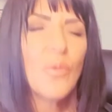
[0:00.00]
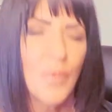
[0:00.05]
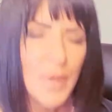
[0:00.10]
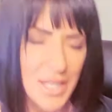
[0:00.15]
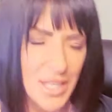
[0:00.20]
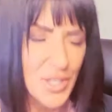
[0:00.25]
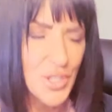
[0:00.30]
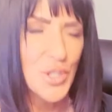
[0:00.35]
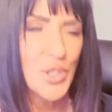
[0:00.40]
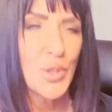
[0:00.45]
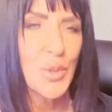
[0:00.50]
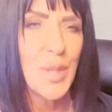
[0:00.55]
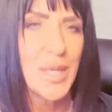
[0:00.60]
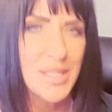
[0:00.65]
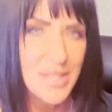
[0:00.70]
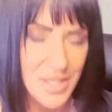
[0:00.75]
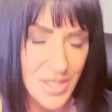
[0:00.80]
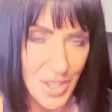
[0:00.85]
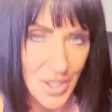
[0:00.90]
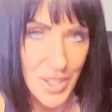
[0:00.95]
wish you
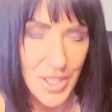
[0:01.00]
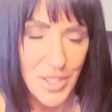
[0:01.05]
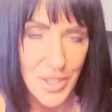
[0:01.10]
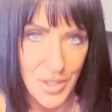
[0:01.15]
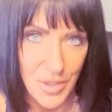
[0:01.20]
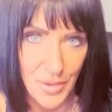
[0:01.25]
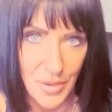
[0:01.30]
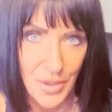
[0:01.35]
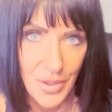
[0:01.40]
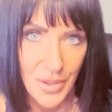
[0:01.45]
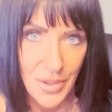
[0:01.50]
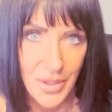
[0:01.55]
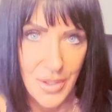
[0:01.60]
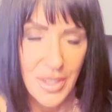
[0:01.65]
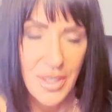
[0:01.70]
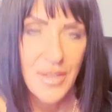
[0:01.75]
had started sooner